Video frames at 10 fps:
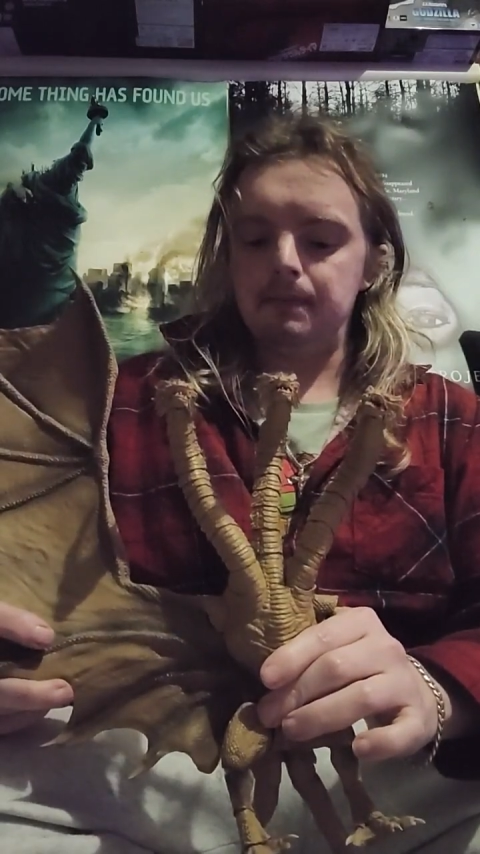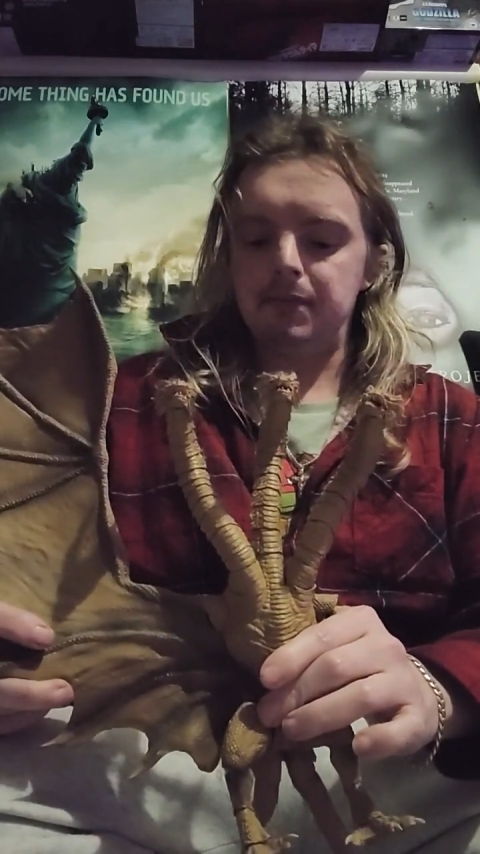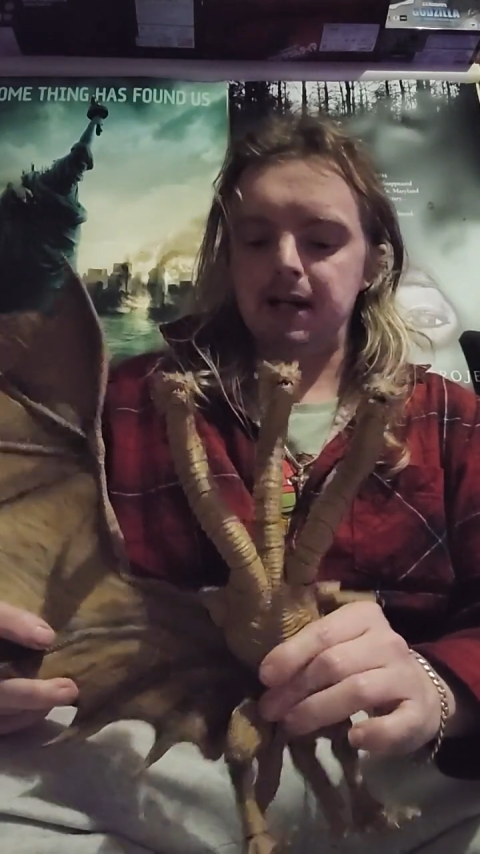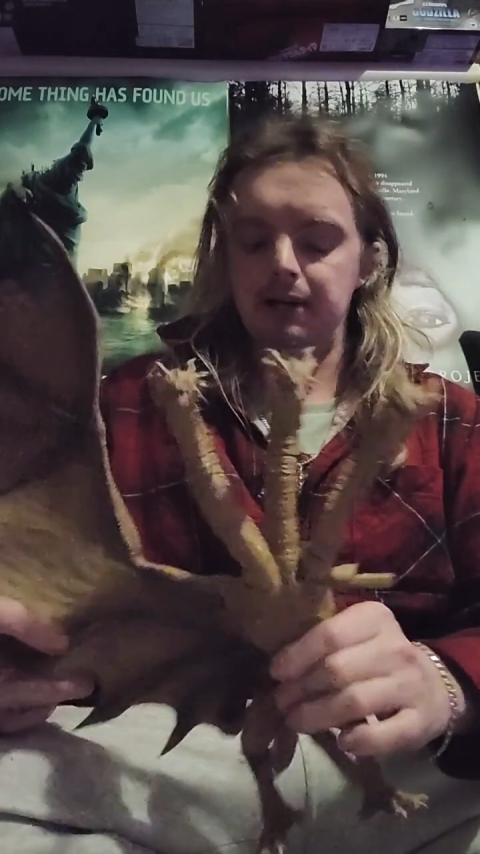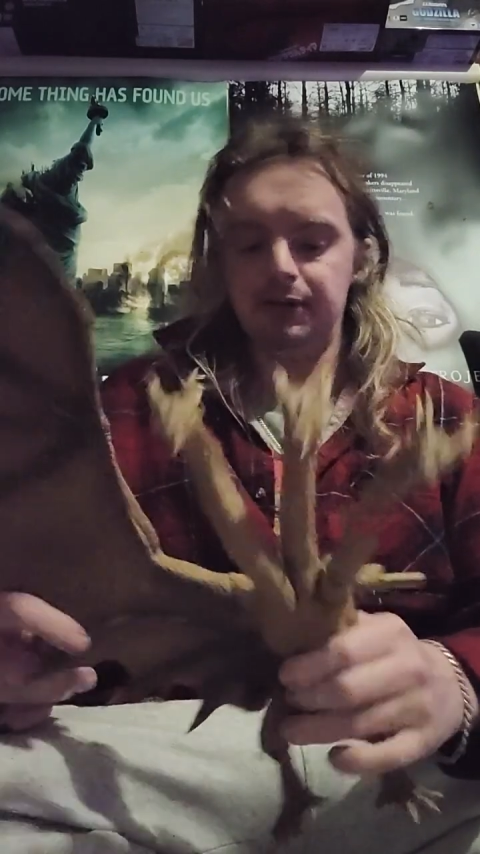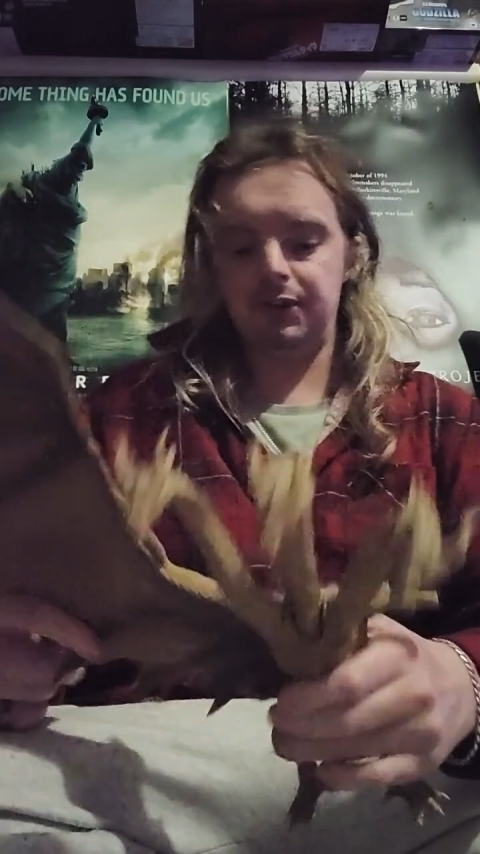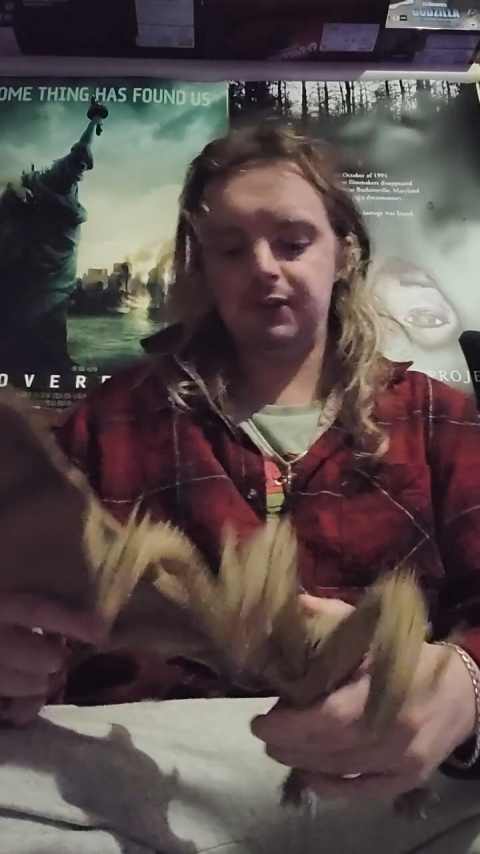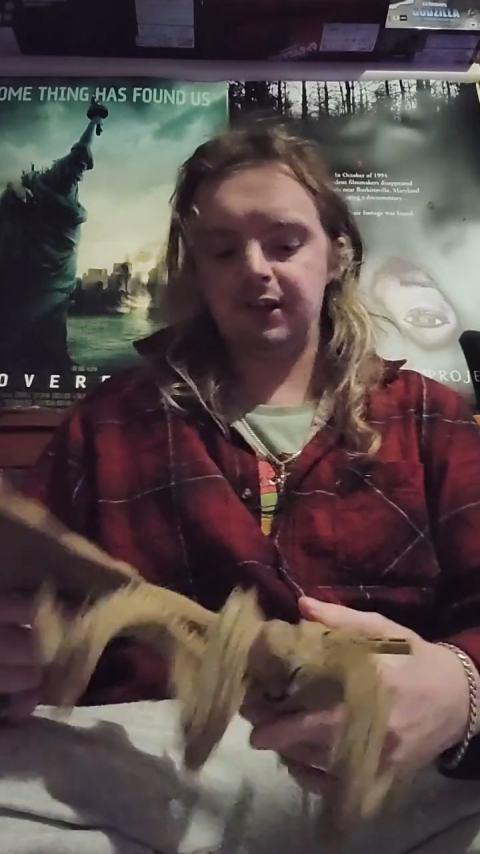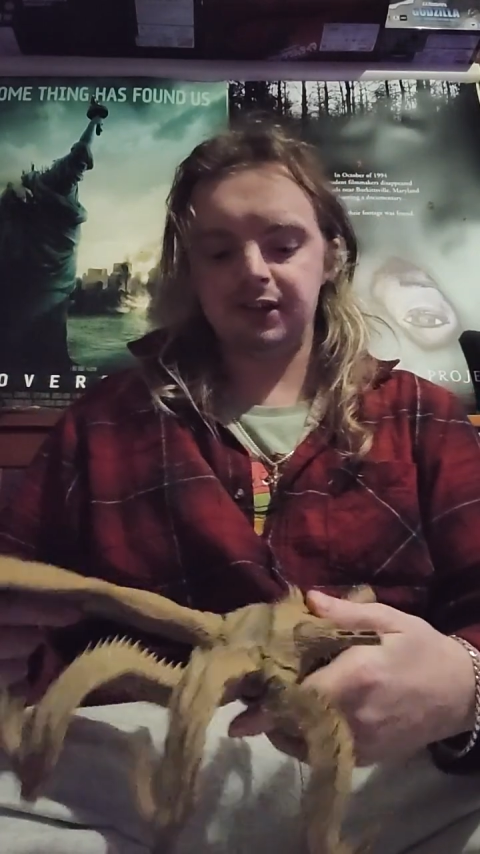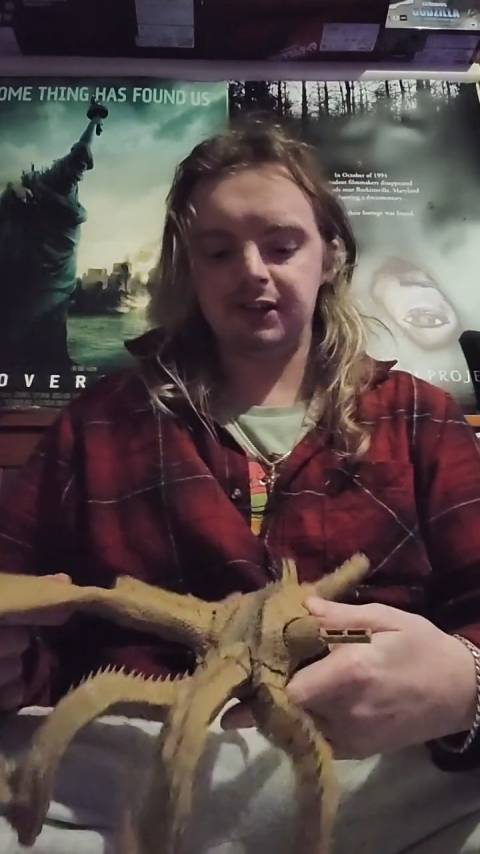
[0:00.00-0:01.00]
but it was
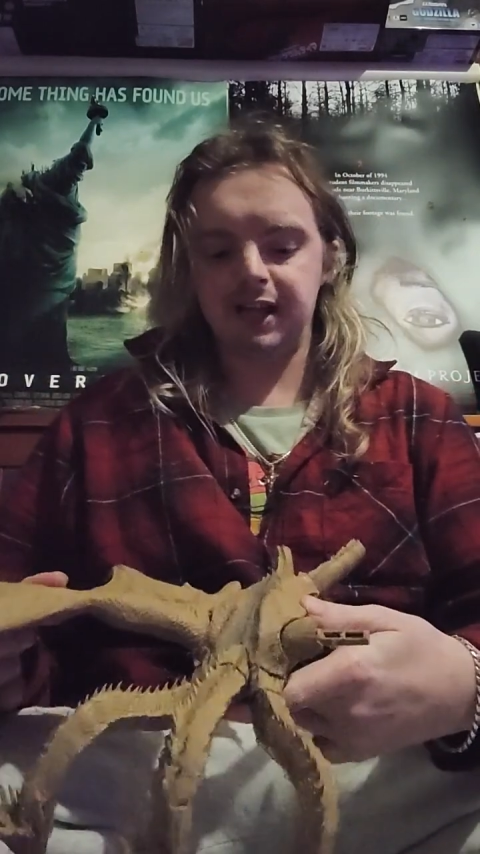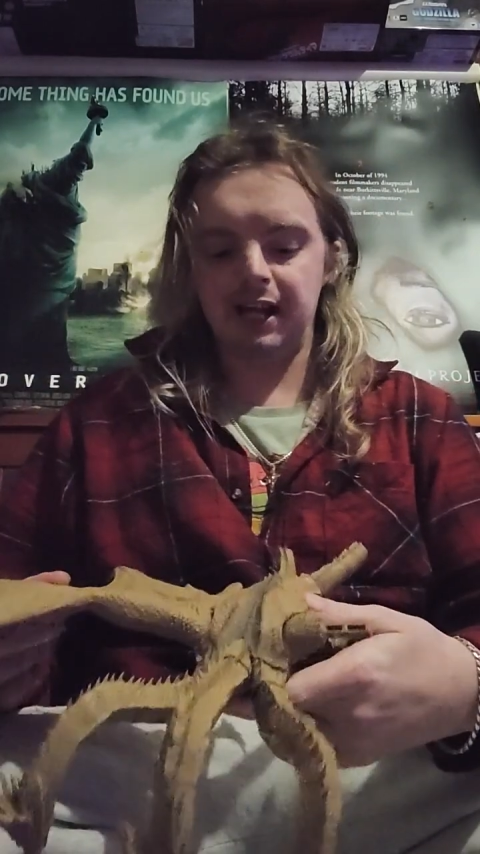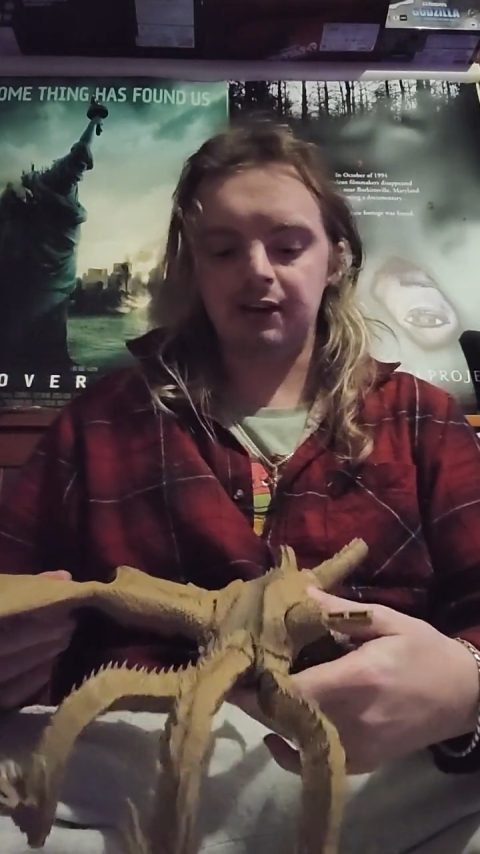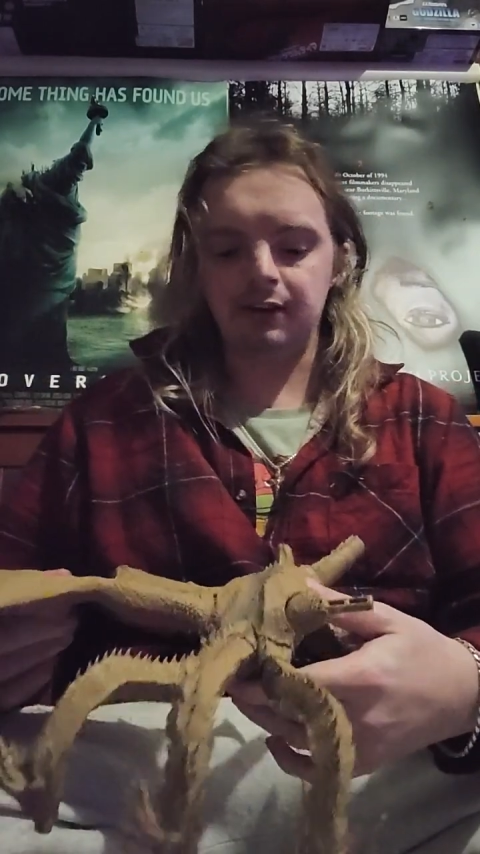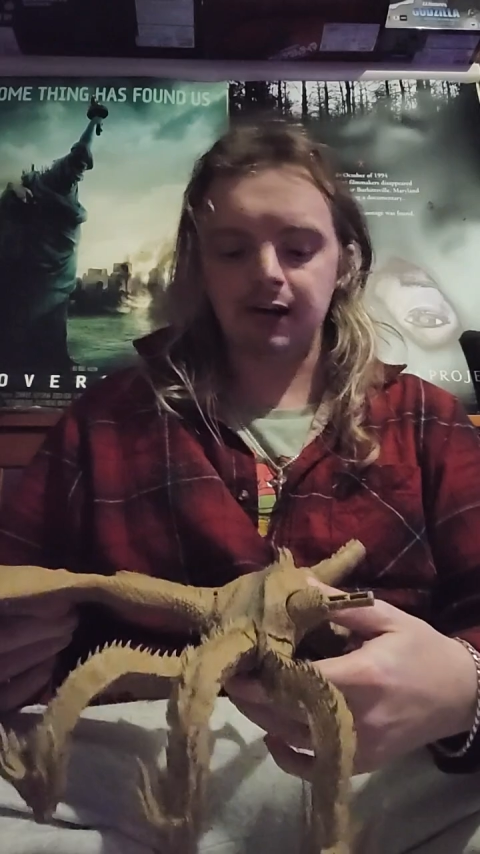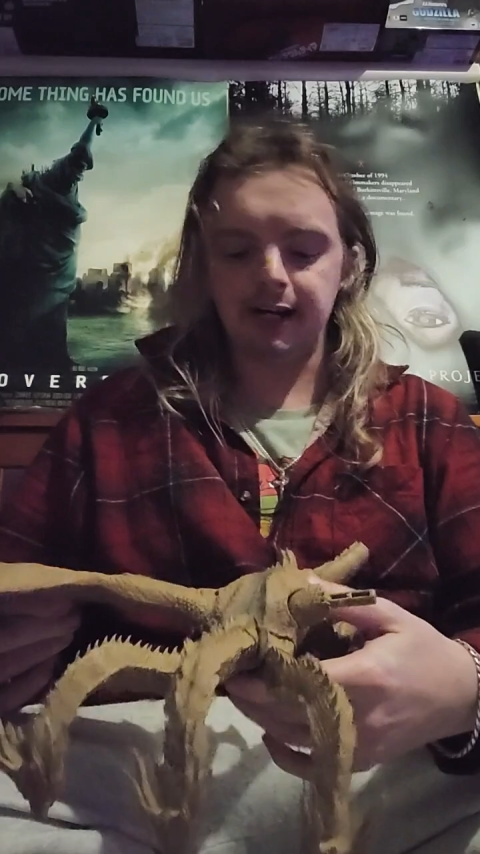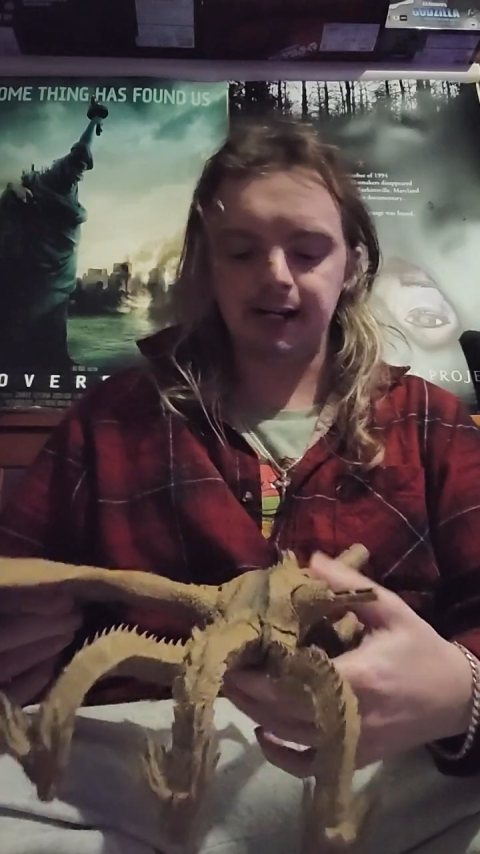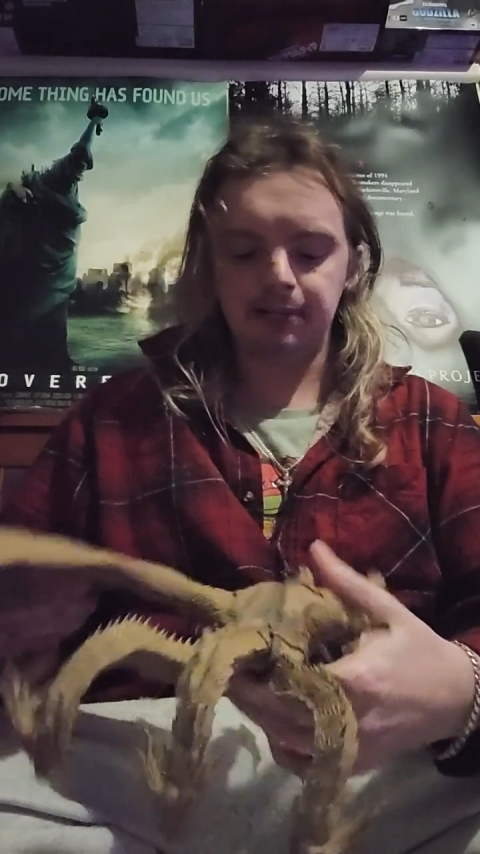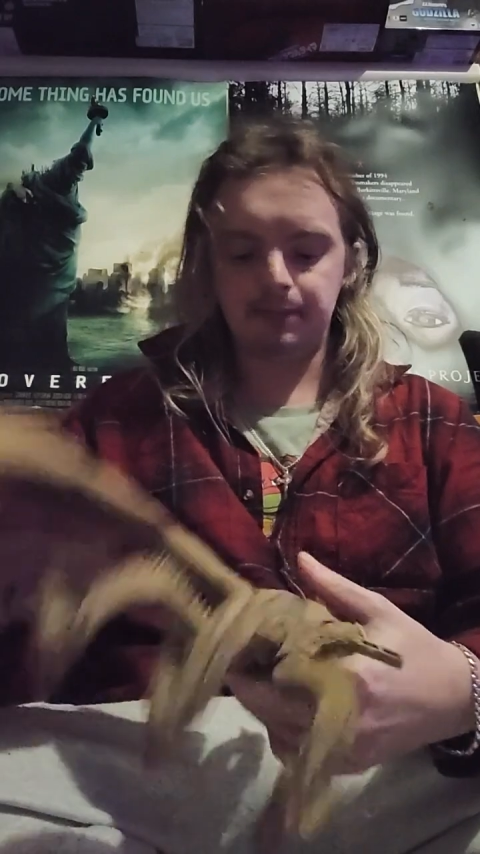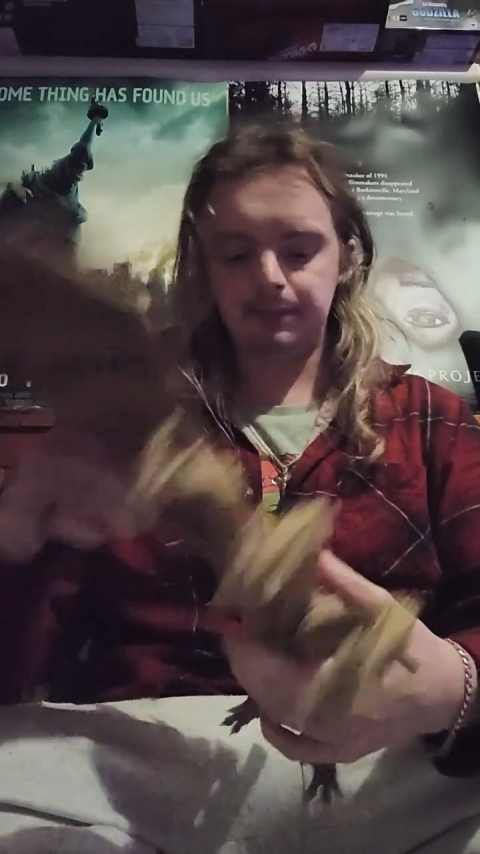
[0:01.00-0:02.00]
such a
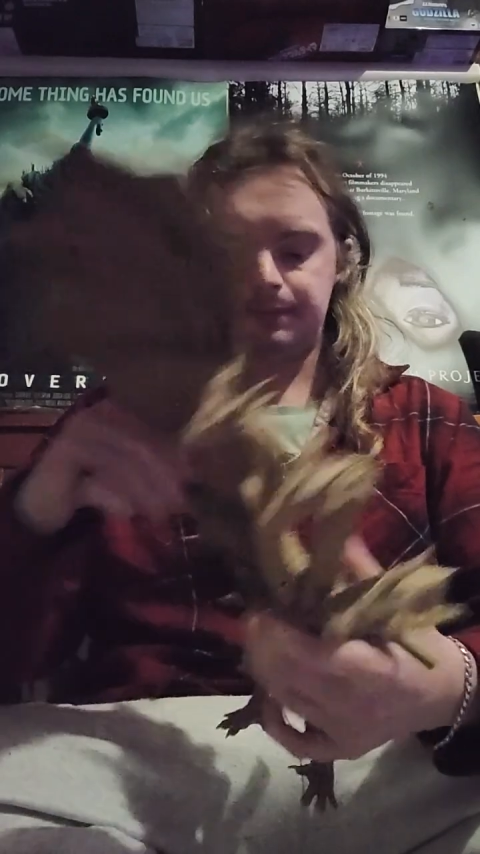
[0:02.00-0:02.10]
downgrade,